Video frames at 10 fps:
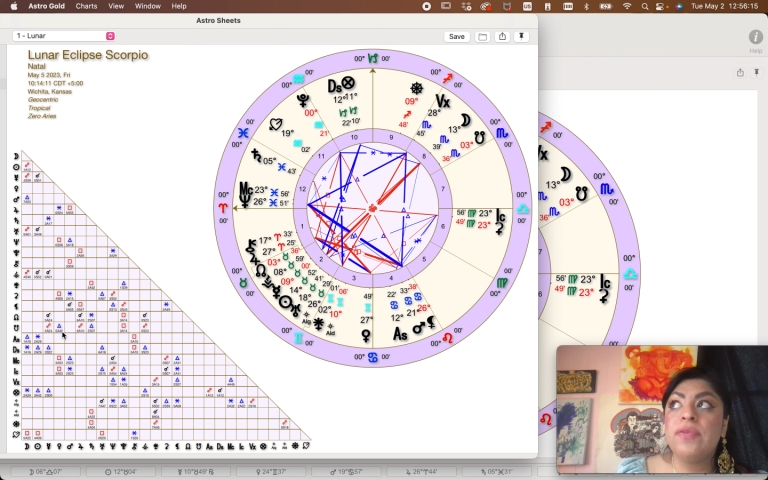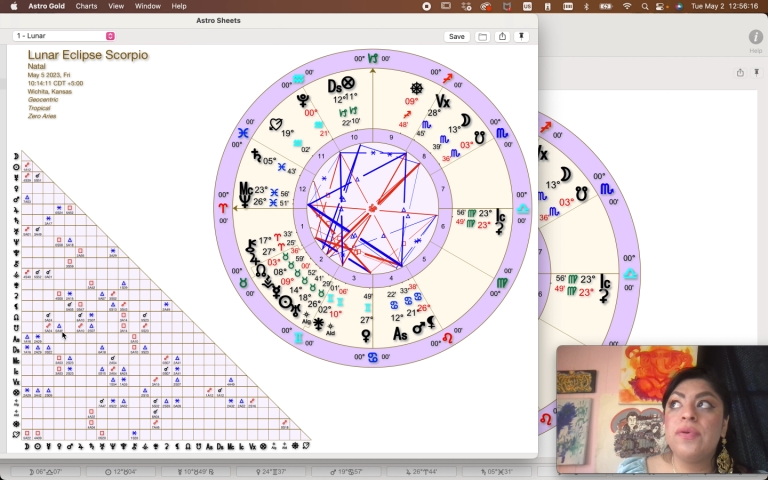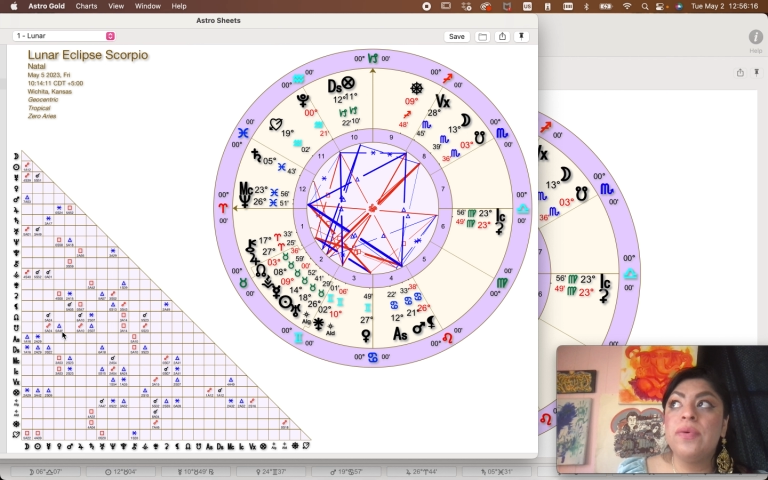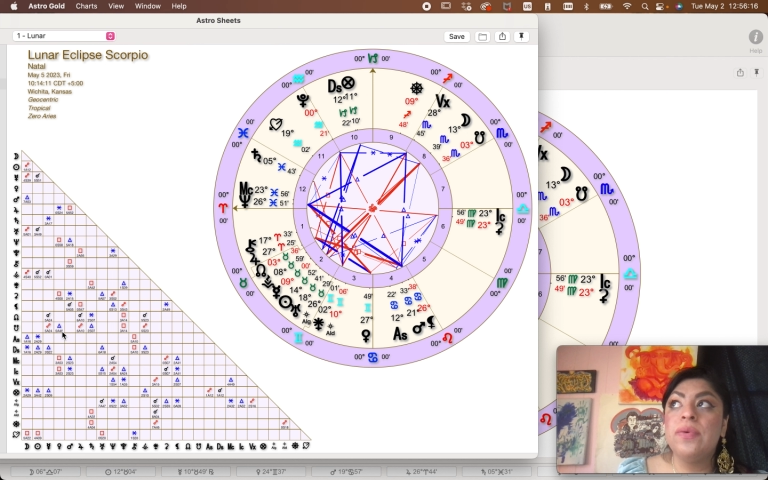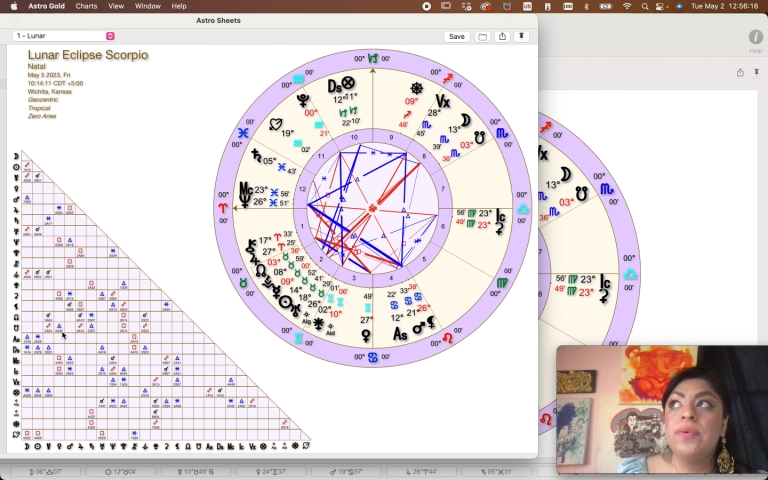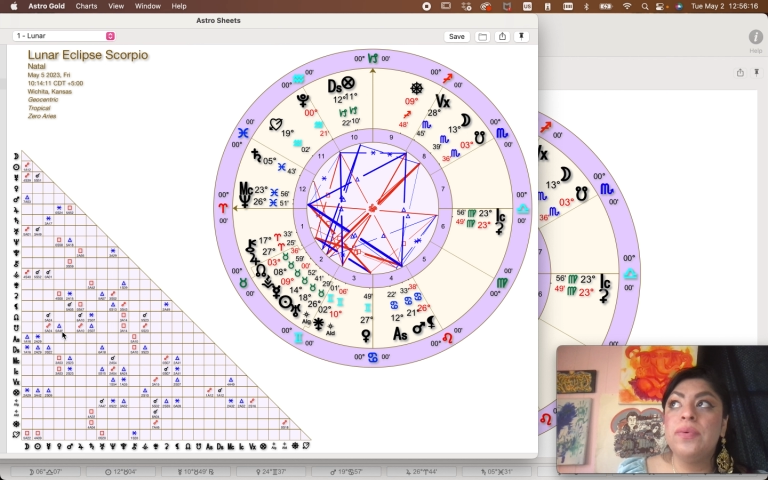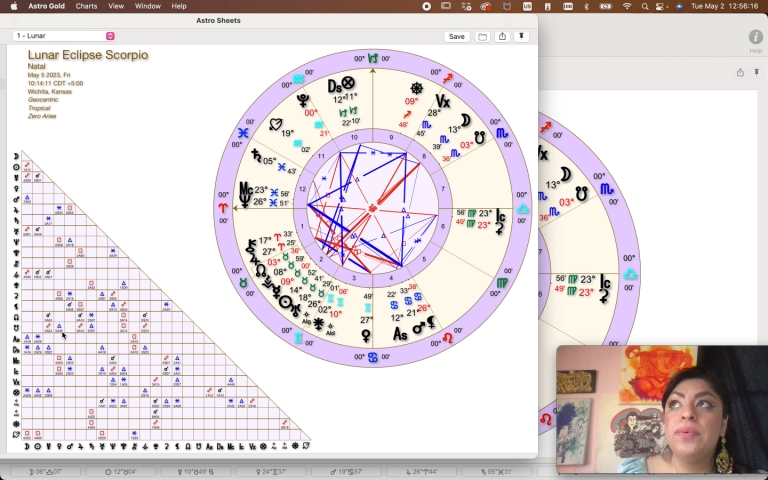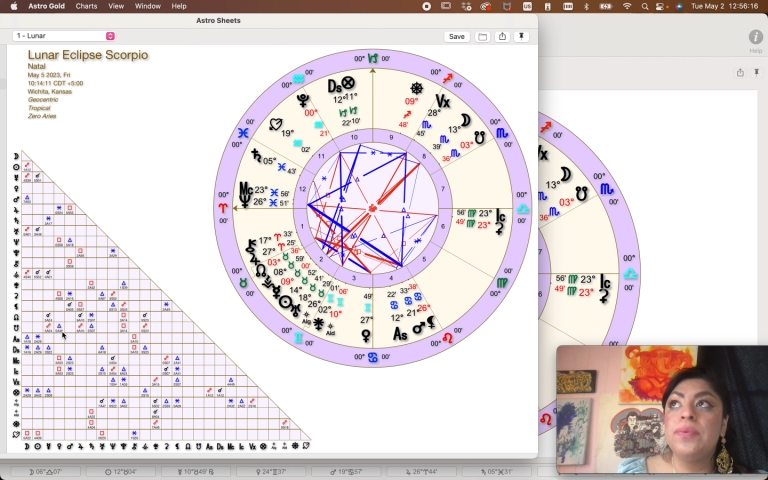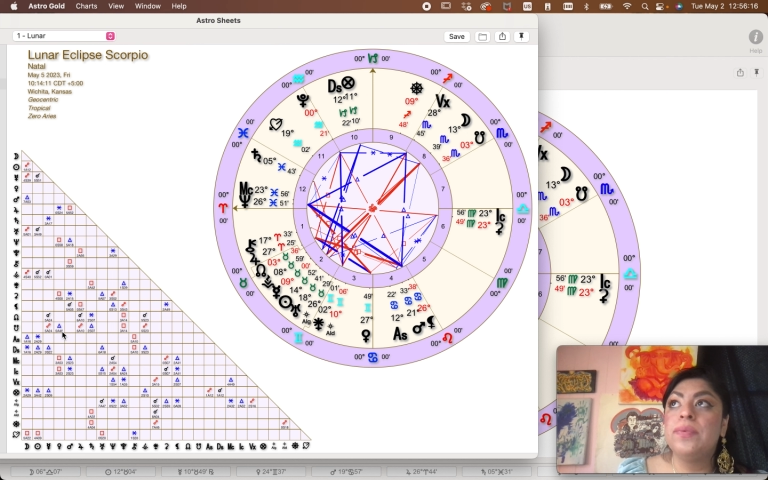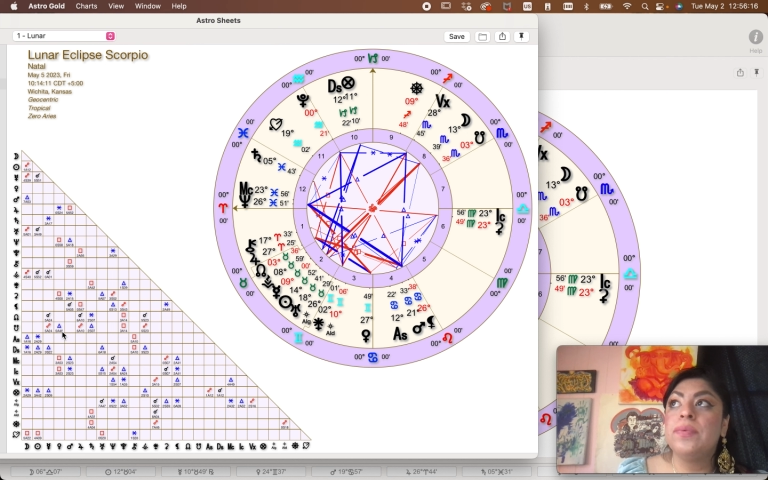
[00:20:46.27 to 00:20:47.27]

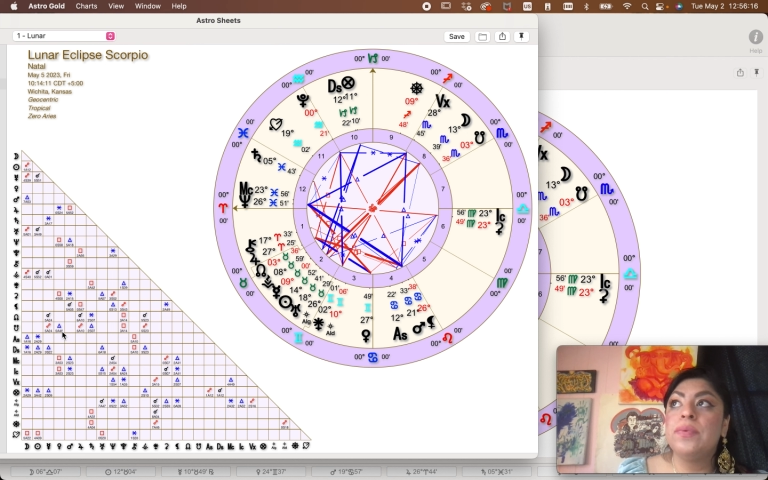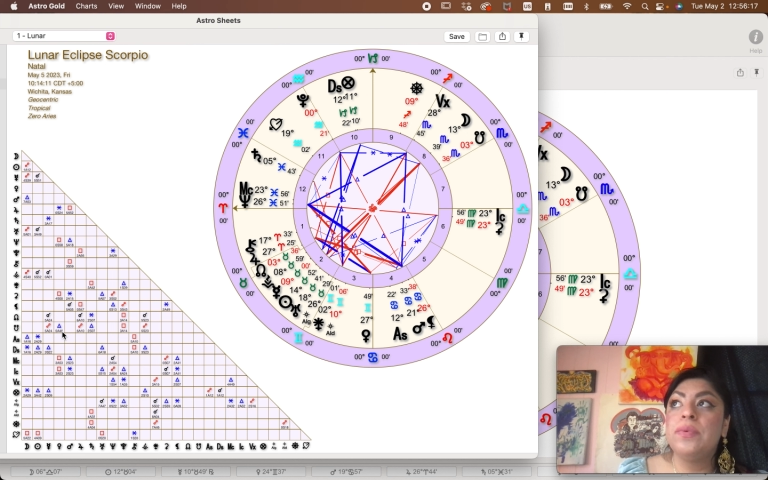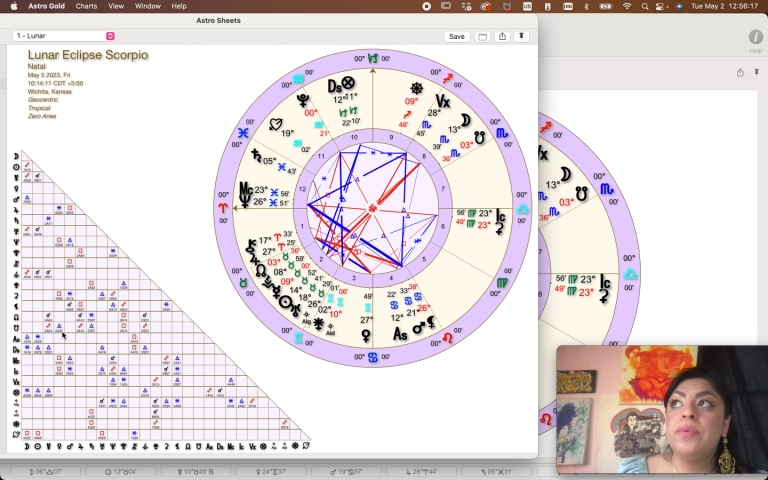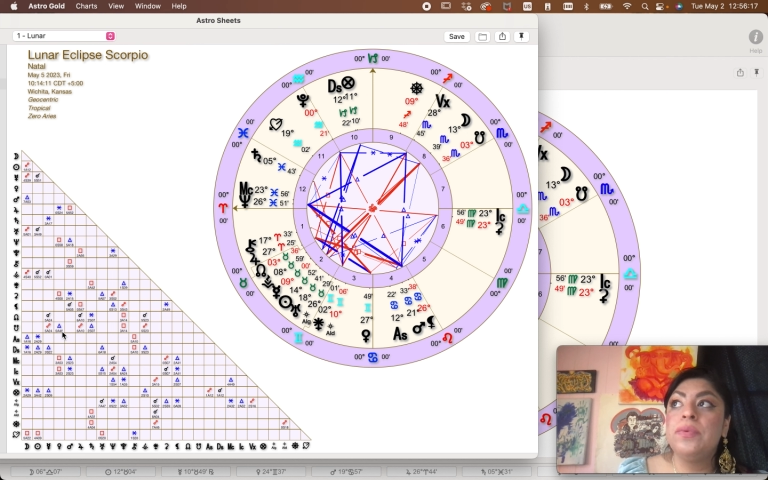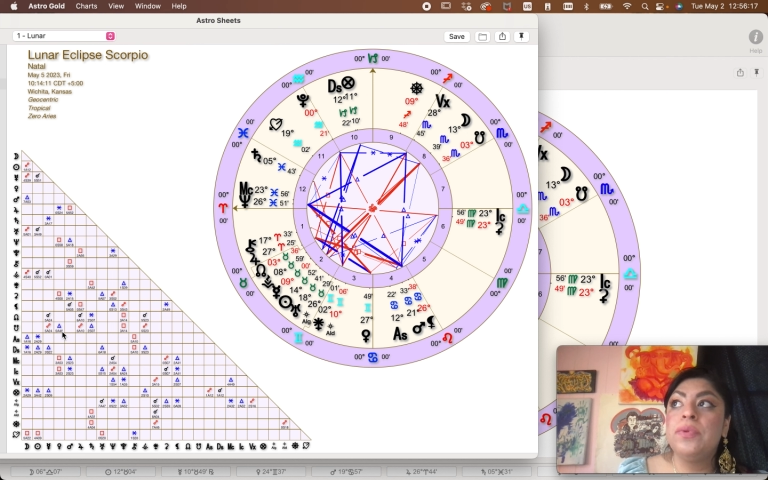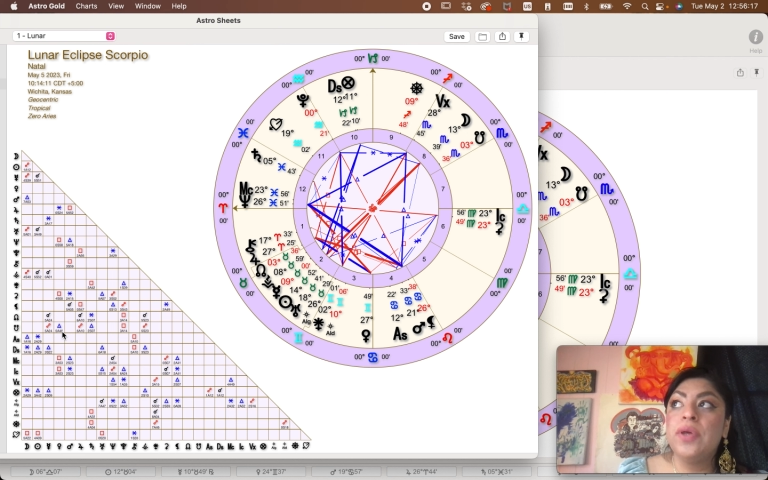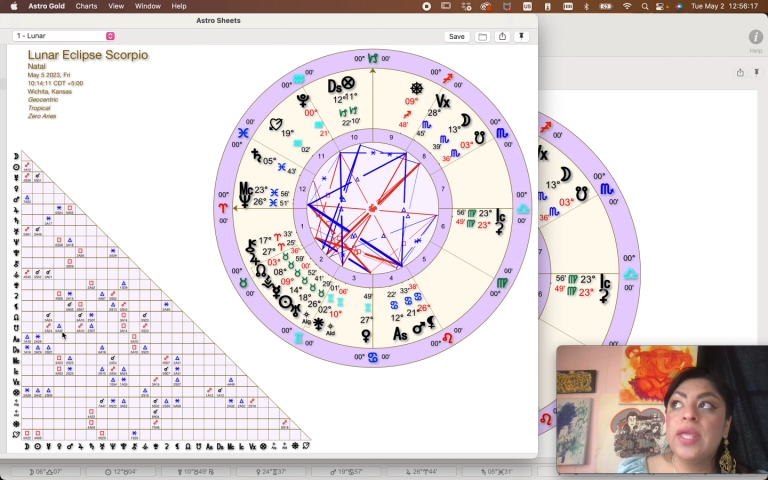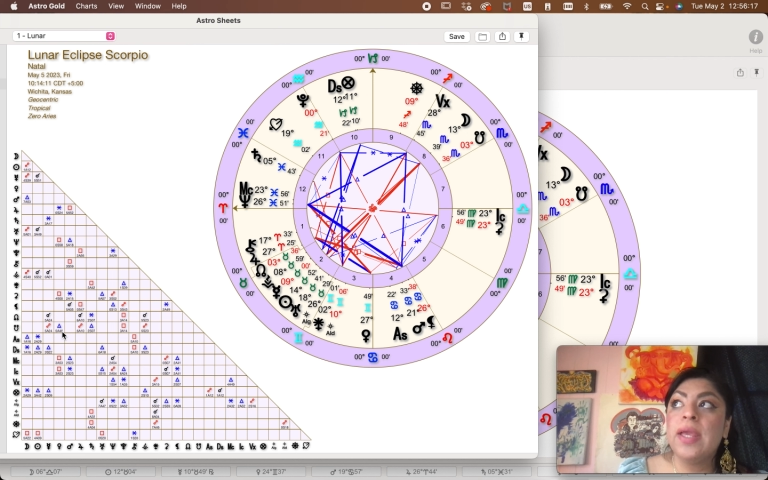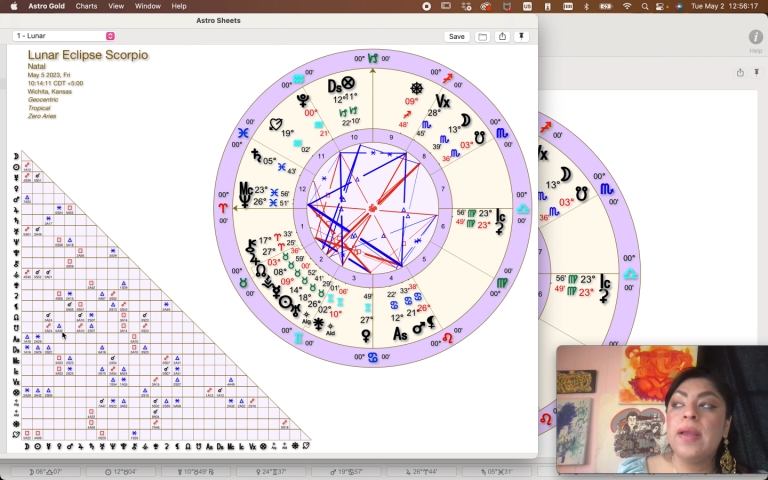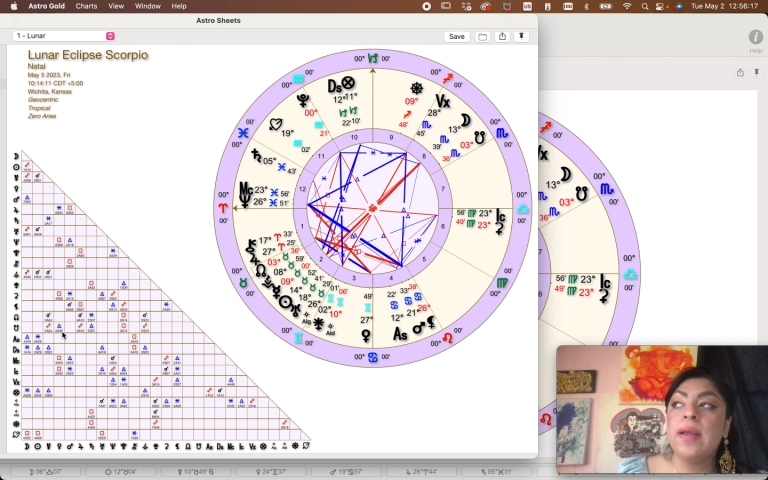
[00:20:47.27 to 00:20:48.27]
through
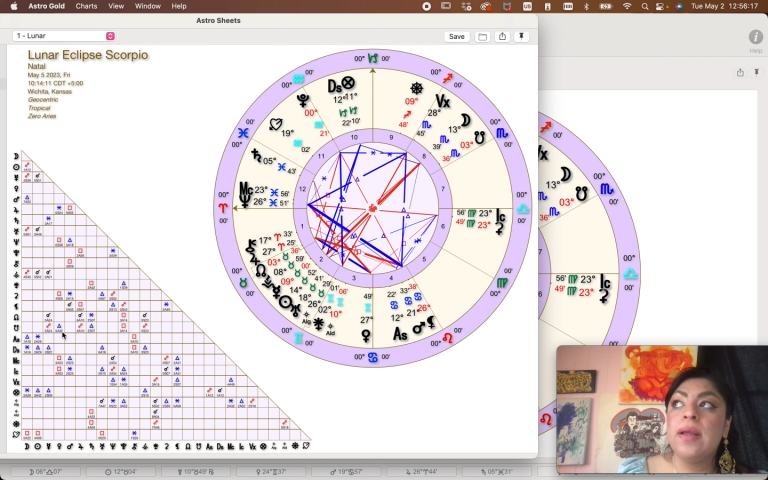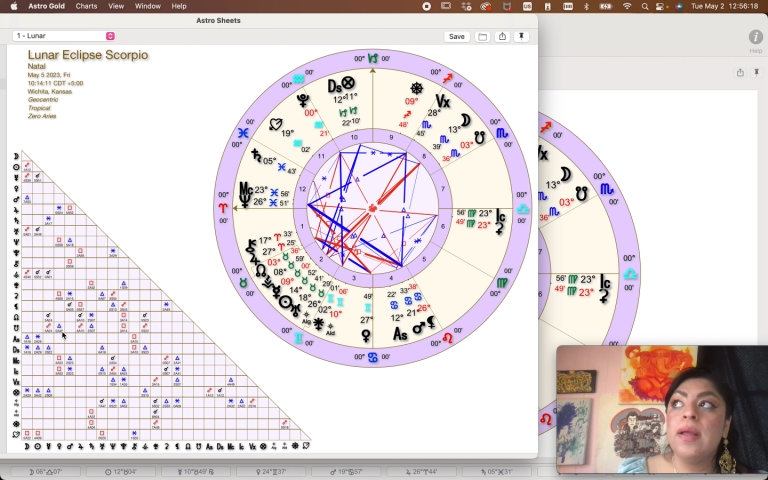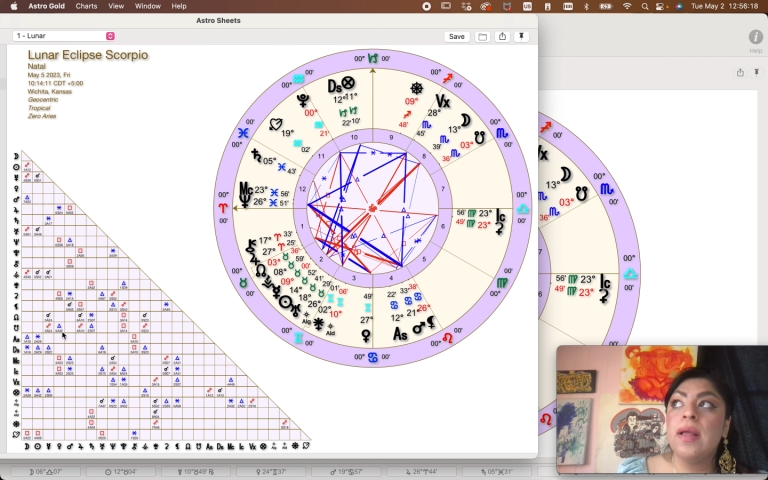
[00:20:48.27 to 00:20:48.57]
looking